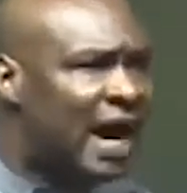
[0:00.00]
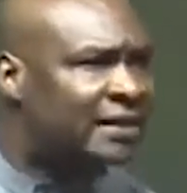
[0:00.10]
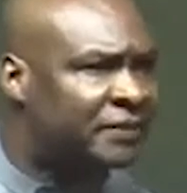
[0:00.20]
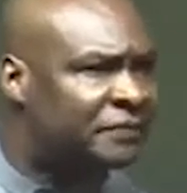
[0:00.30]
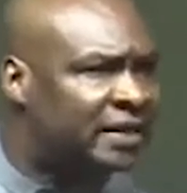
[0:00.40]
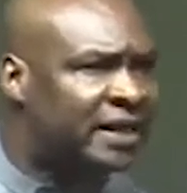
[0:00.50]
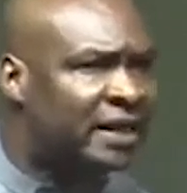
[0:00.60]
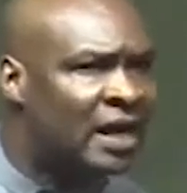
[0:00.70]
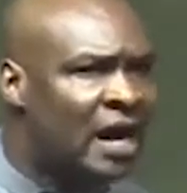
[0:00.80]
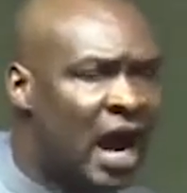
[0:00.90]

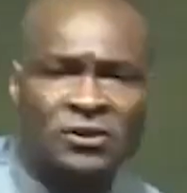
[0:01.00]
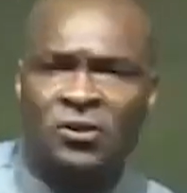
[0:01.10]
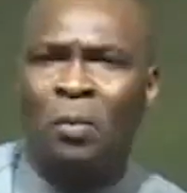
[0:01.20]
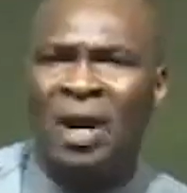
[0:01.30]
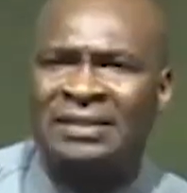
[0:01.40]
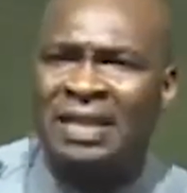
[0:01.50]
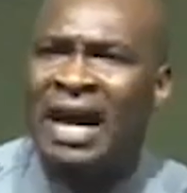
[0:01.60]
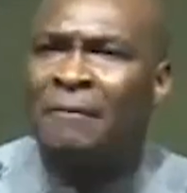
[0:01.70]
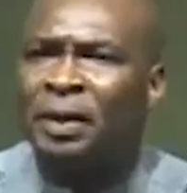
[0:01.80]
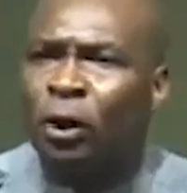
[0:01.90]
activated, and someone says,
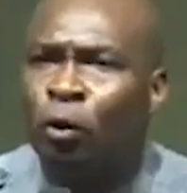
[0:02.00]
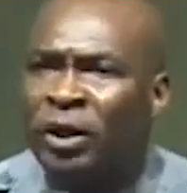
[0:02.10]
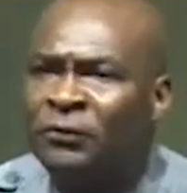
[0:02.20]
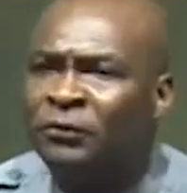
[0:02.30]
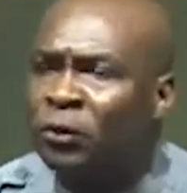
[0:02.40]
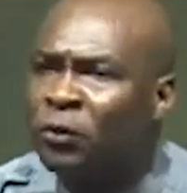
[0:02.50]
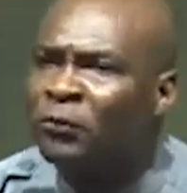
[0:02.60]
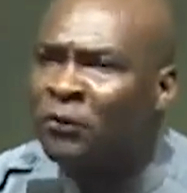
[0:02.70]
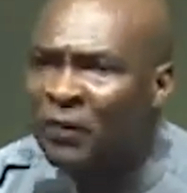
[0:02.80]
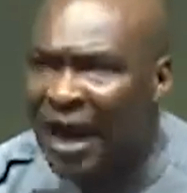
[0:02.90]
I've been looking for you
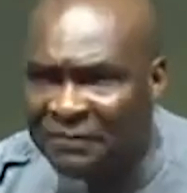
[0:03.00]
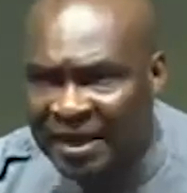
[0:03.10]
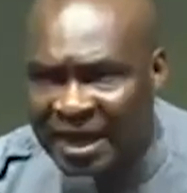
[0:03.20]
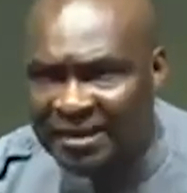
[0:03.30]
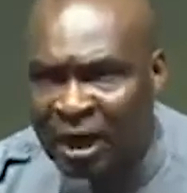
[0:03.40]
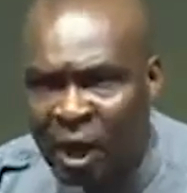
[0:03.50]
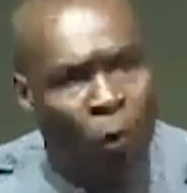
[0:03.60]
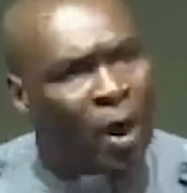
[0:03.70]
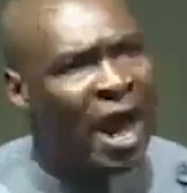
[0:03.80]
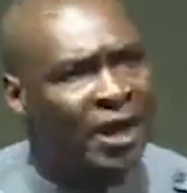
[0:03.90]
for 5 years.
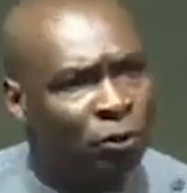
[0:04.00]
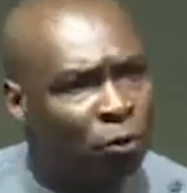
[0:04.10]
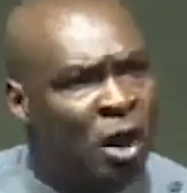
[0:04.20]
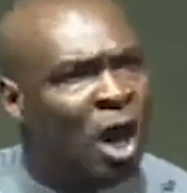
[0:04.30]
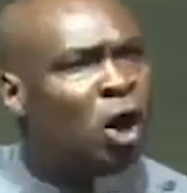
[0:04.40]
Where are you?